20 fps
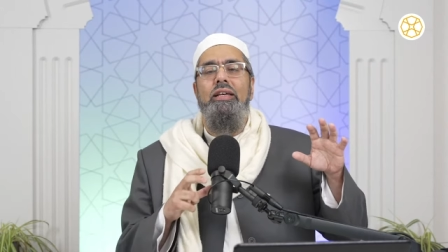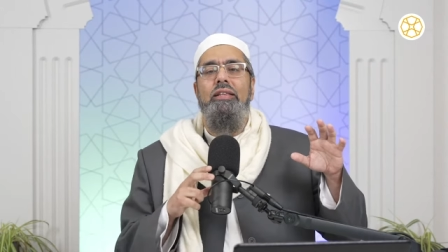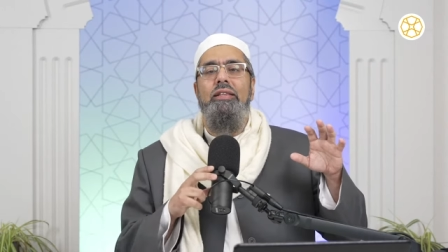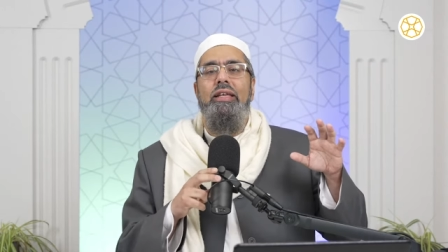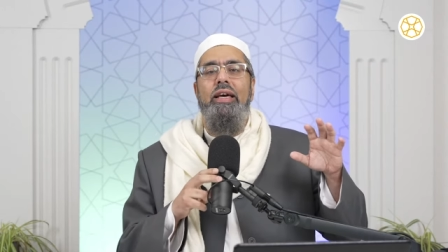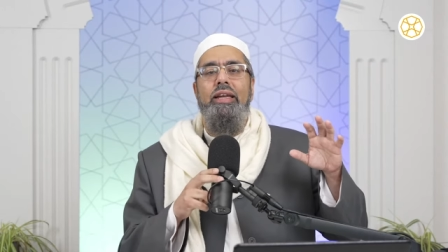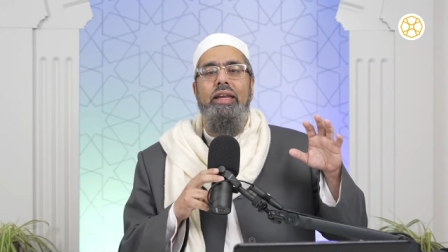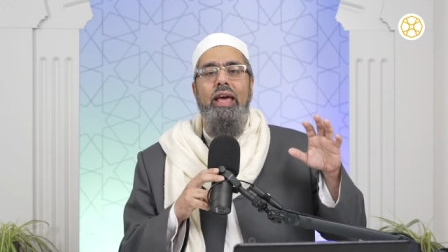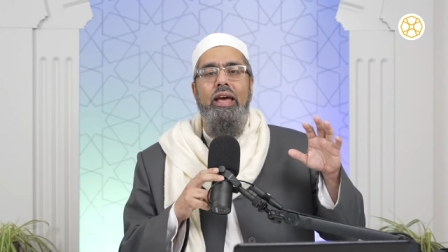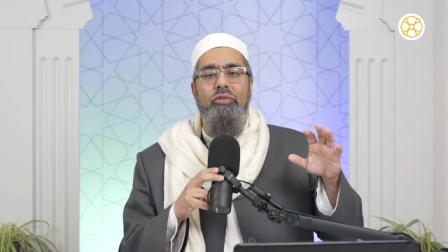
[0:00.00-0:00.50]

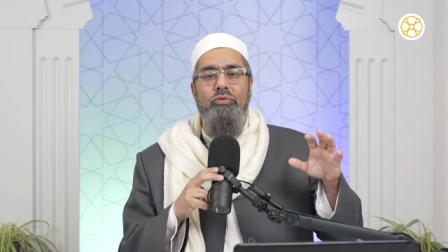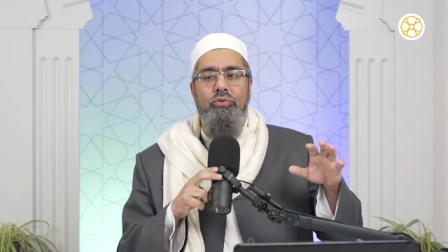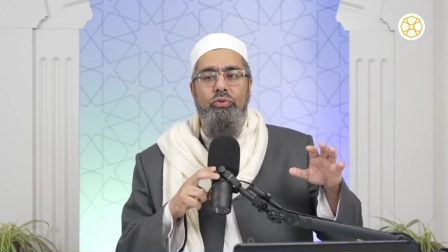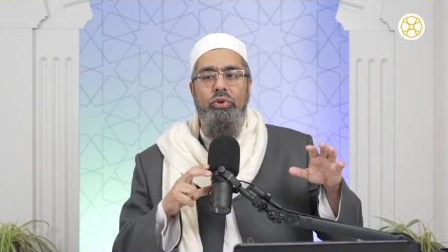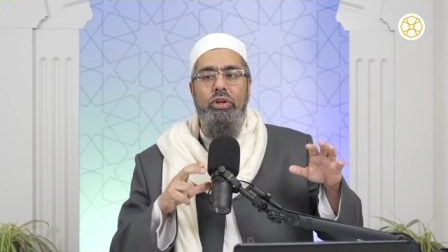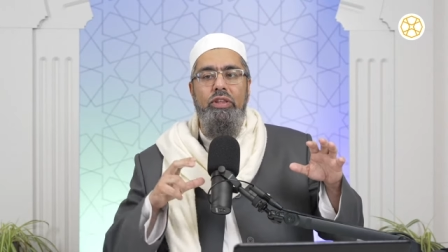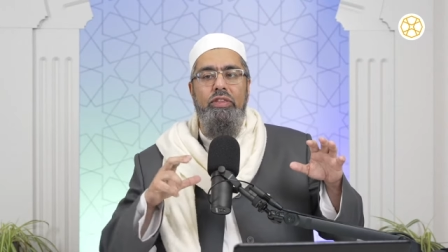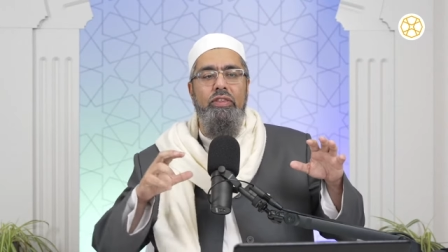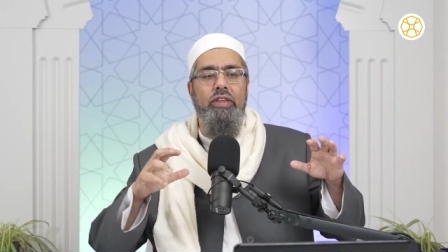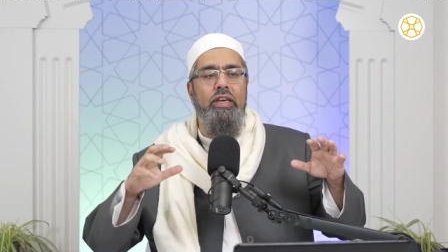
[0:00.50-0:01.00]
that
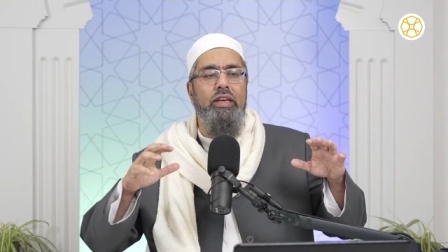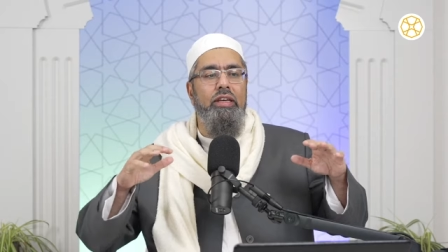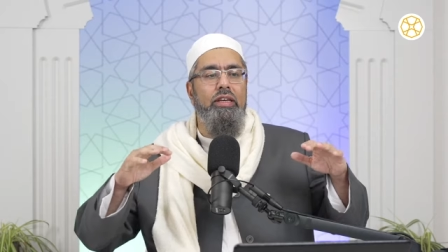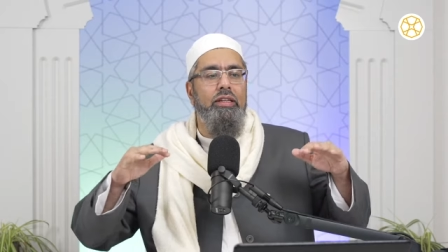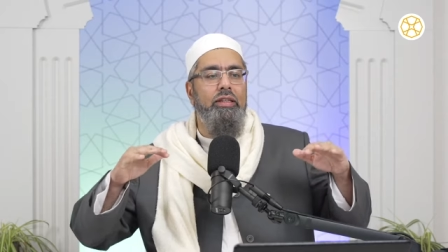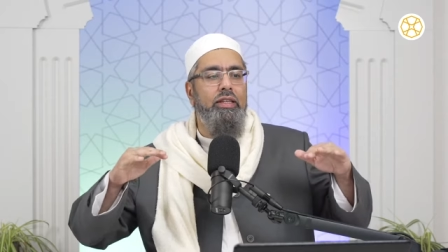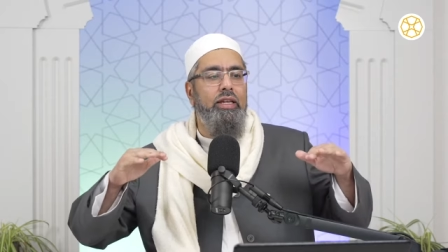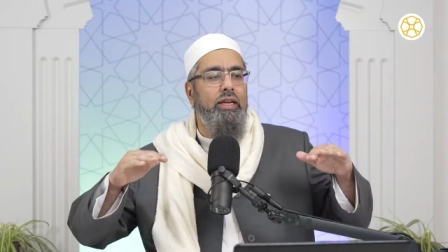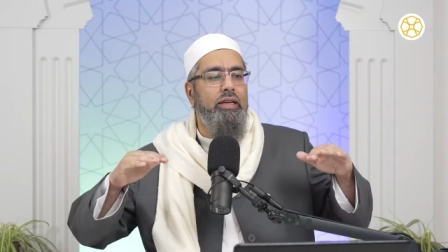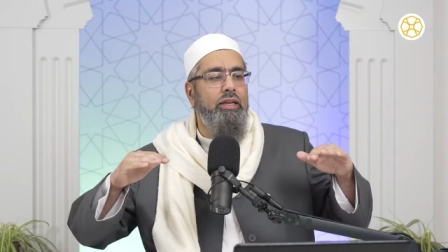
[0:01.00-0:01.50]
everything
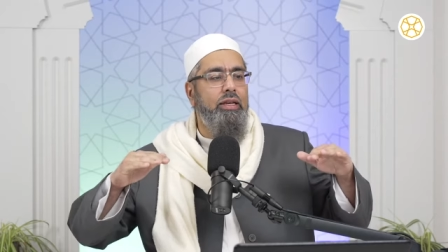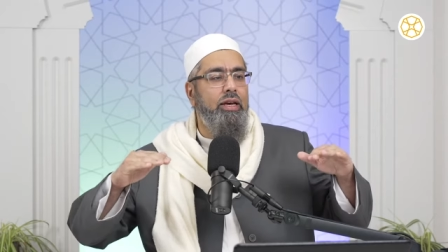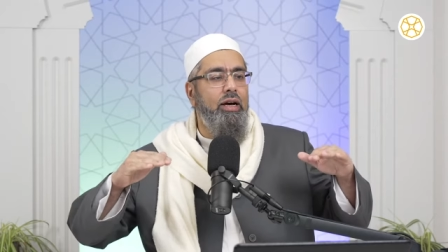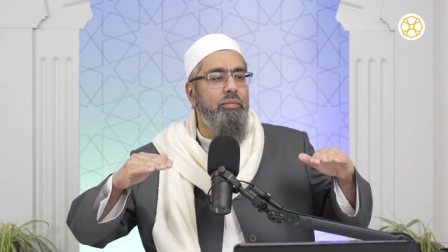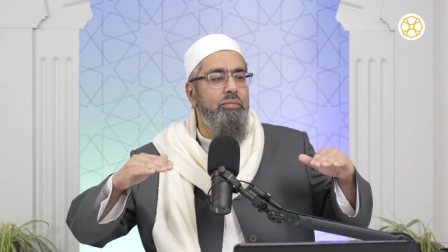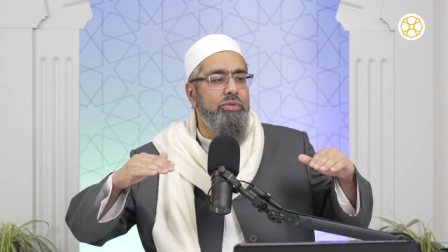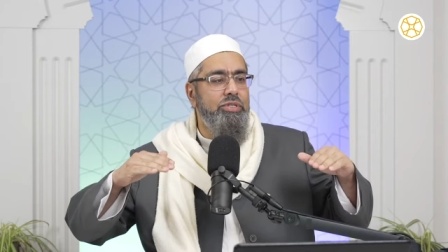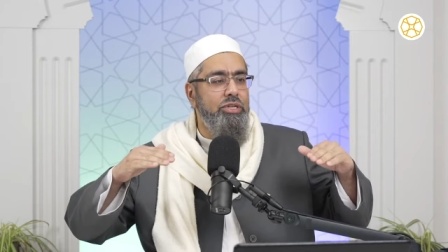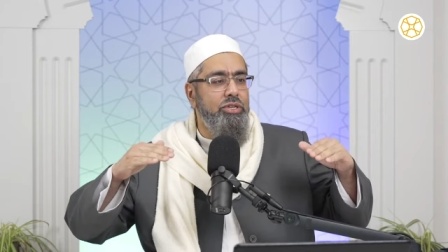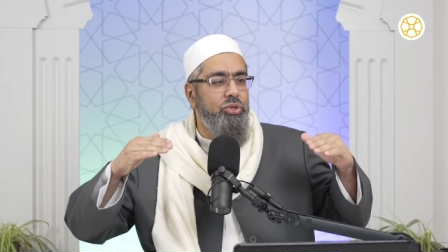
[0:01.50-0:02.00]
that
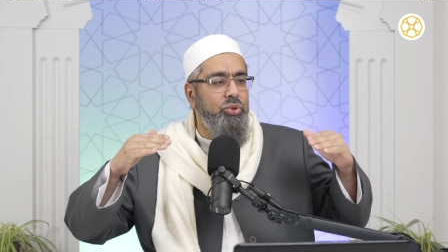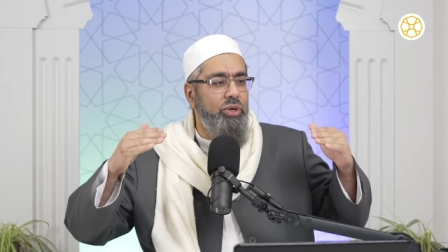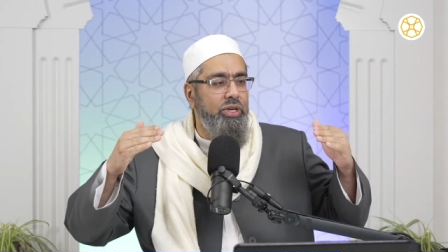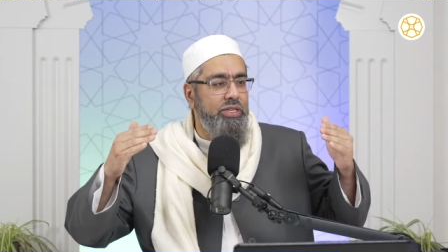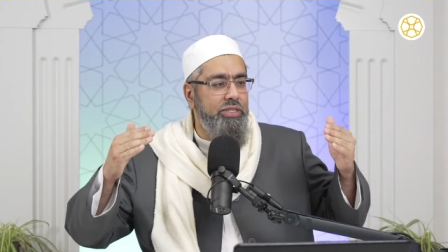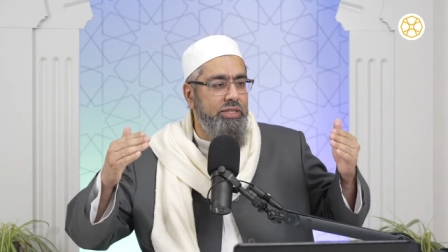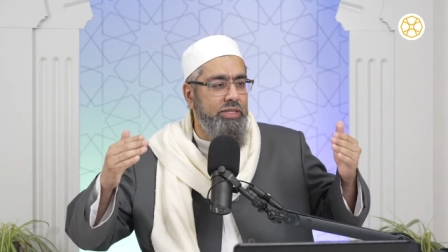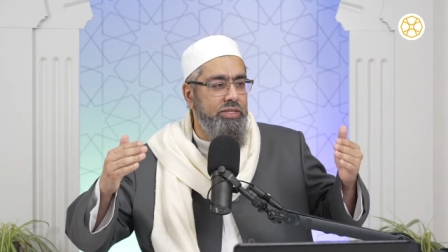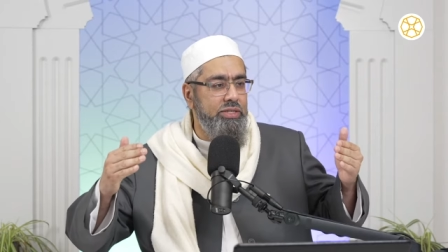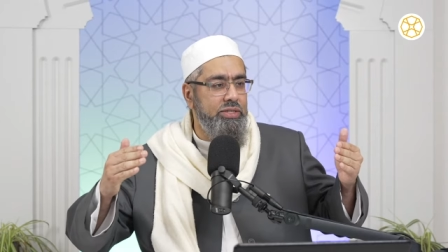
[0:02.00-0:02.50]
comes into
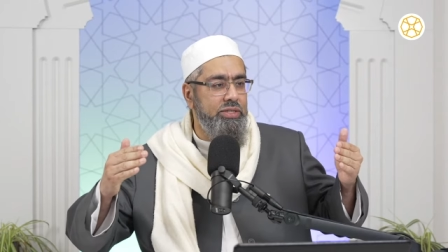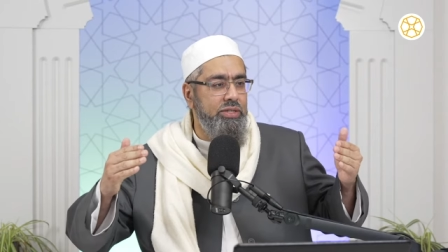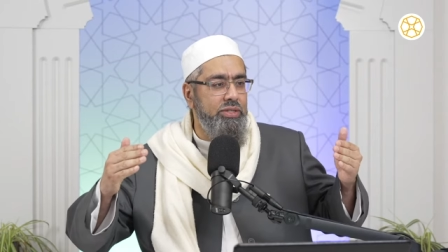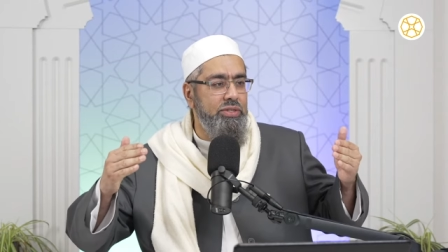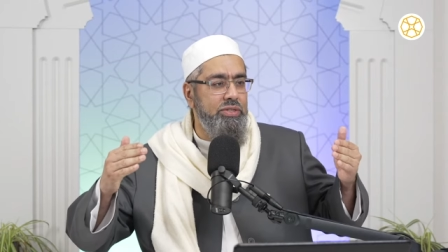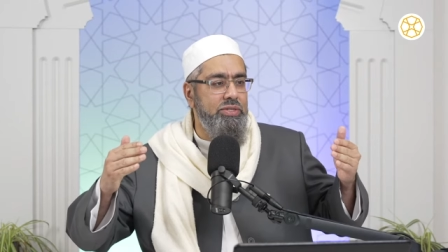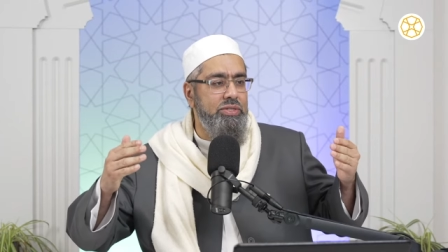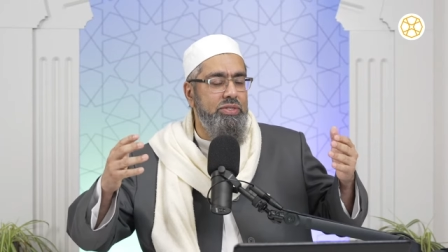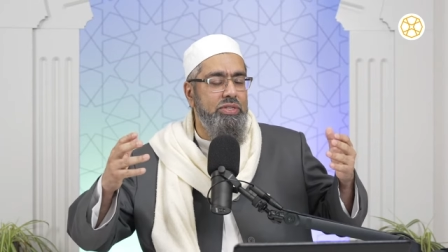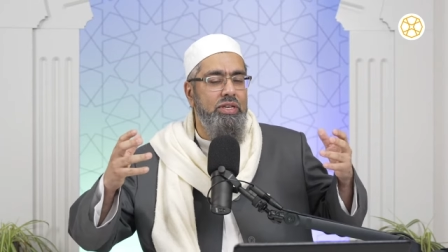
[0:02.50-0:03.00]

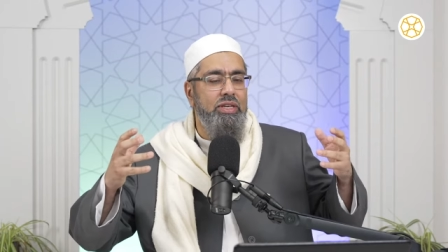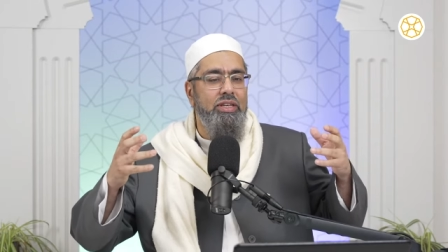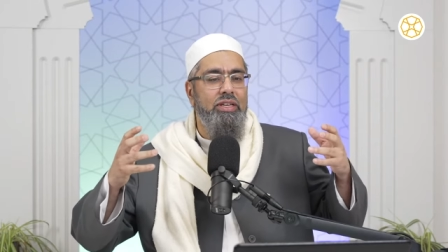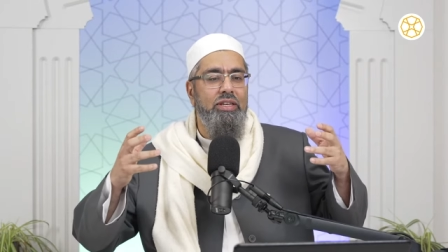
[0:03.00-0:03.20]
existence